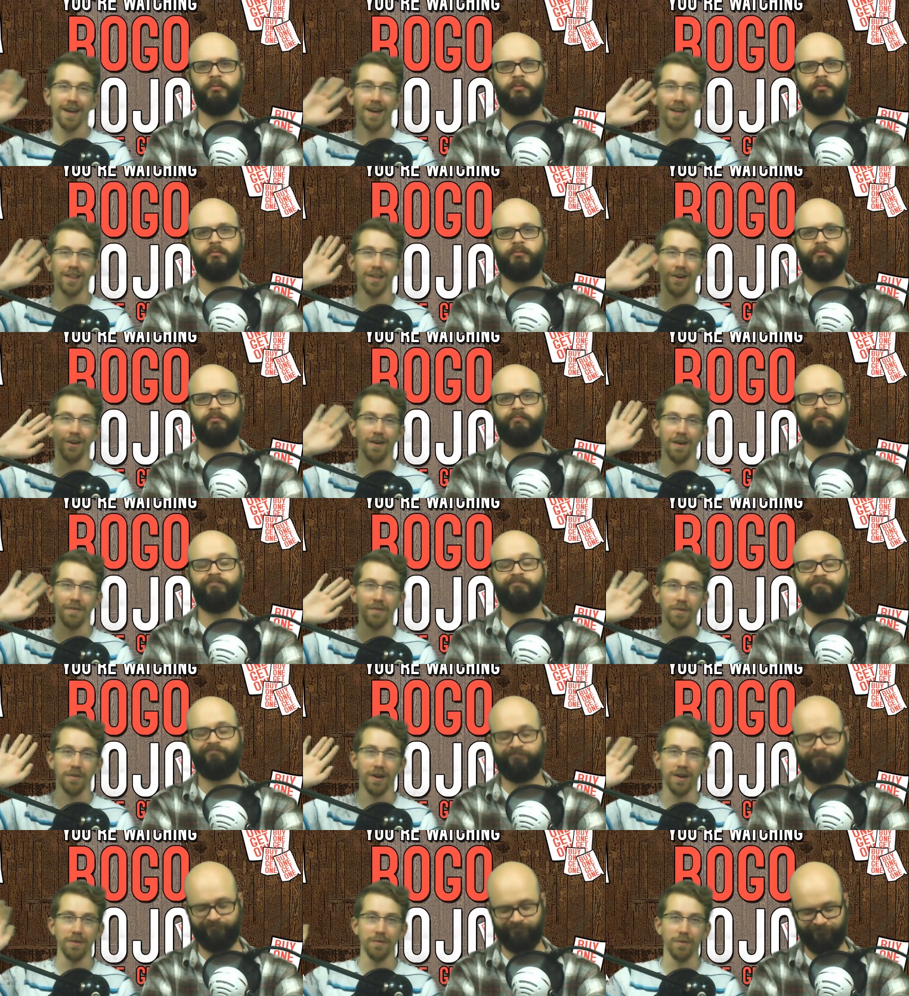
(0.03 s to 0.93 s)
Speaker 1: Hello
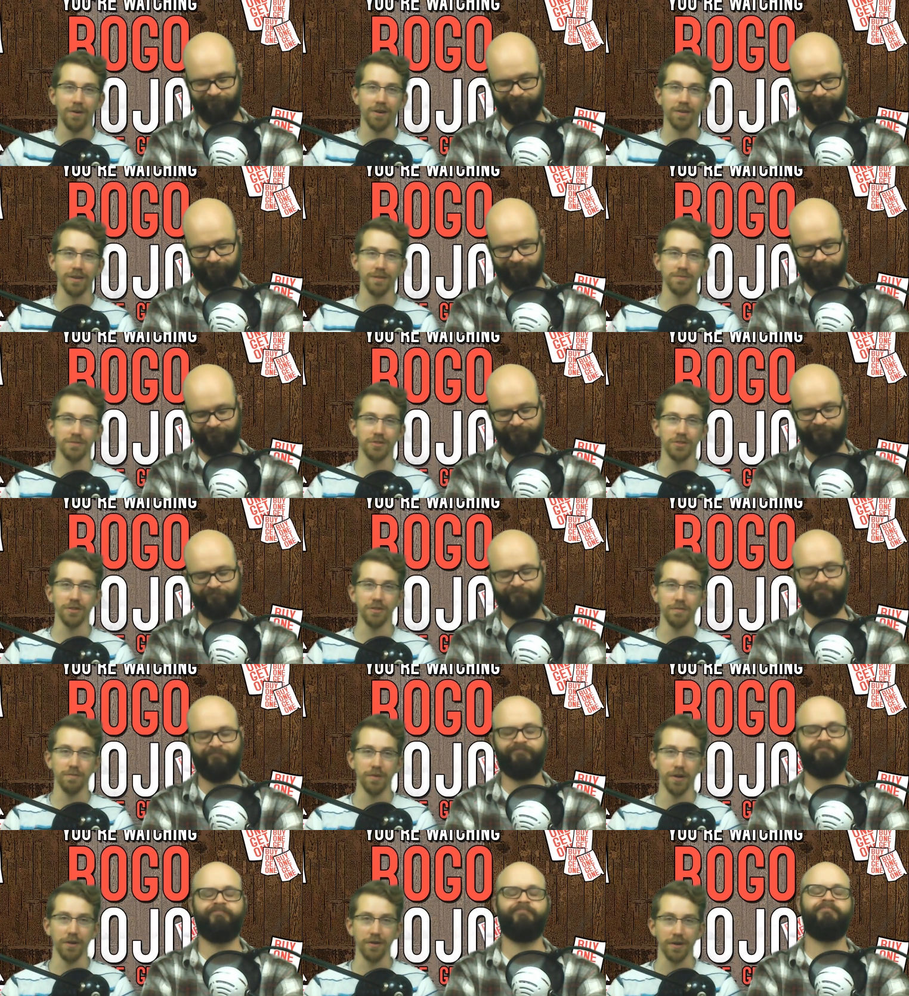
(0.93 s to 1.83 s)
everyone, welcome
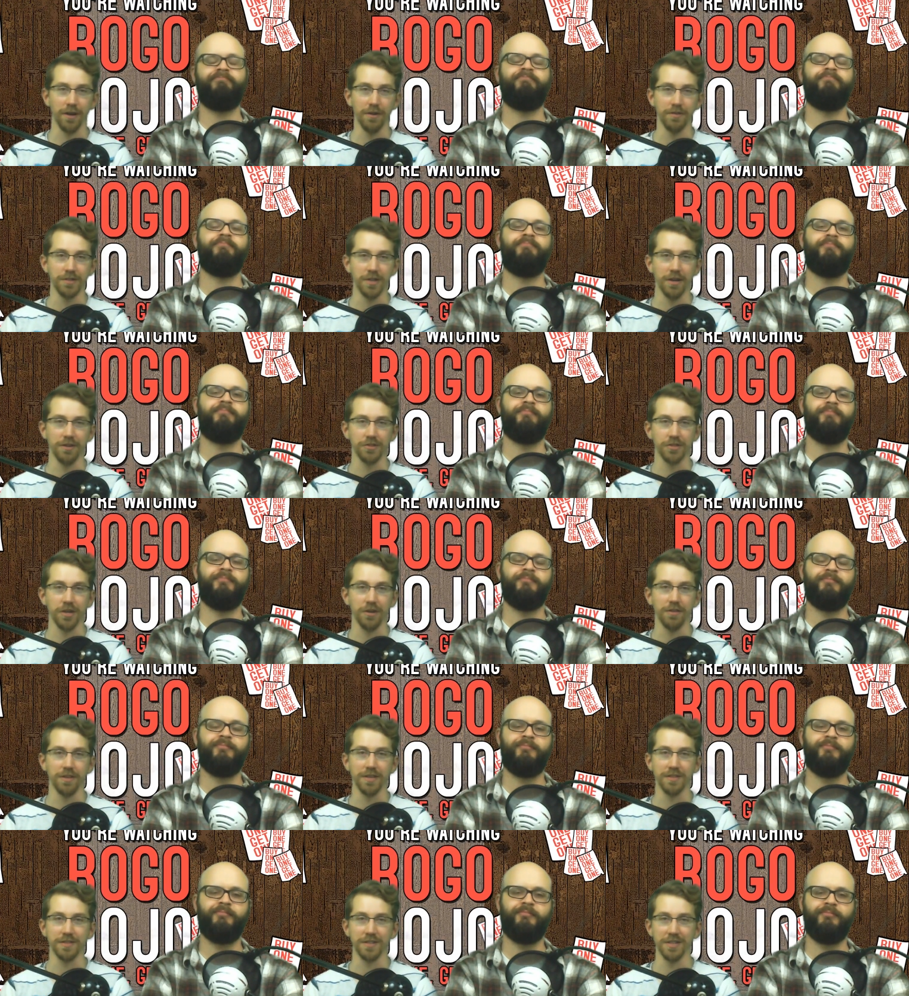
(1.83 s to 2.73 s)
to Bogo
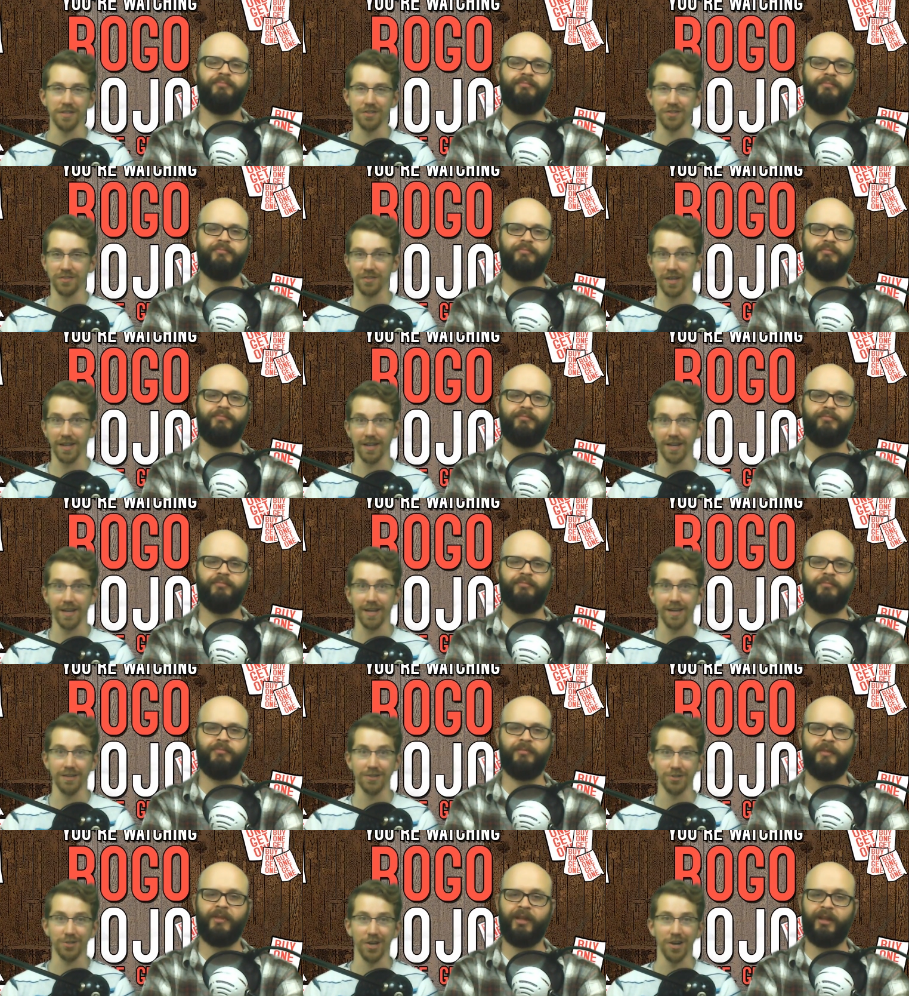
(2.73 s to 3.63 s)
Dojo. This is Say It
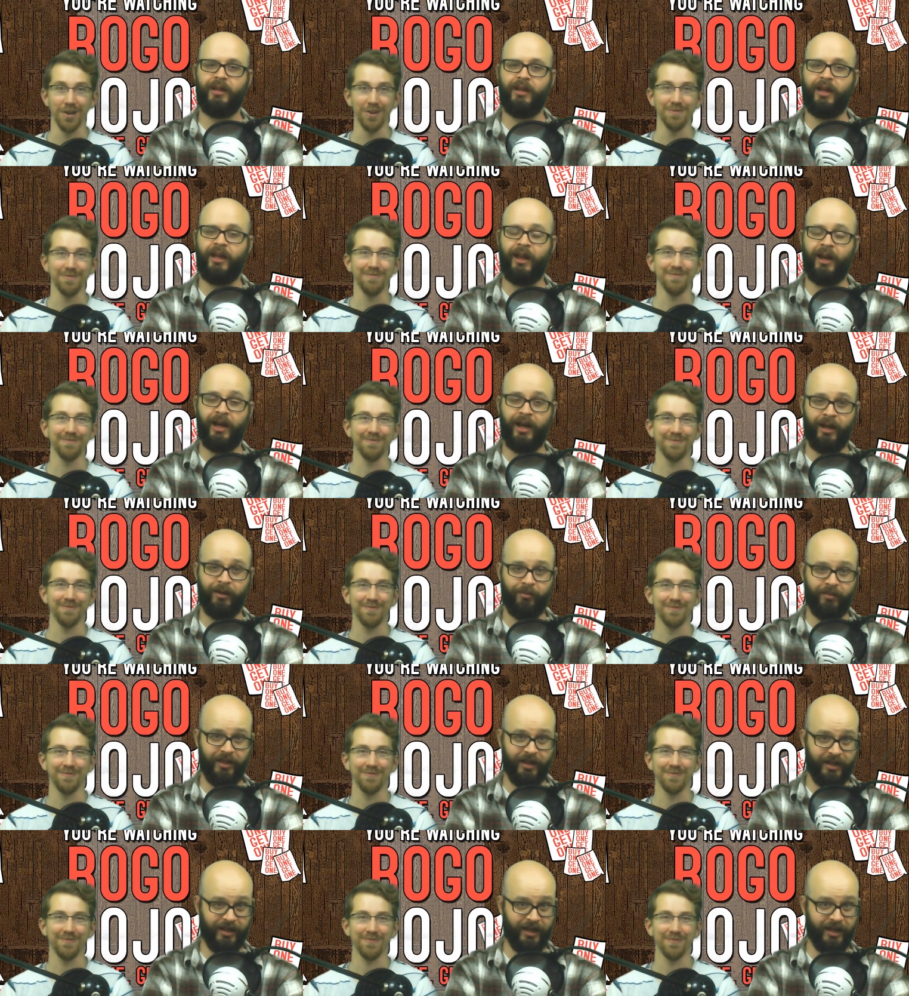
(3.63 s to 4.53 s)
Ain't Joe. And I'm
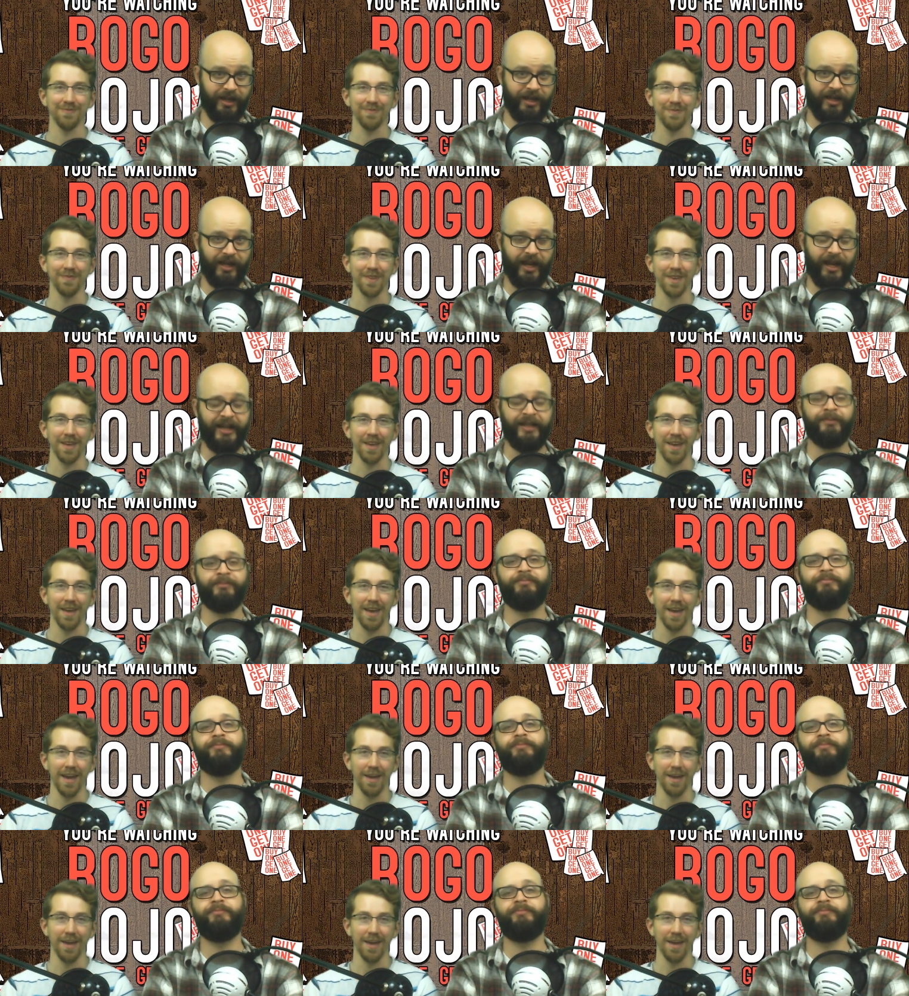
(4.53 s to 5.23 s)
the Danny K.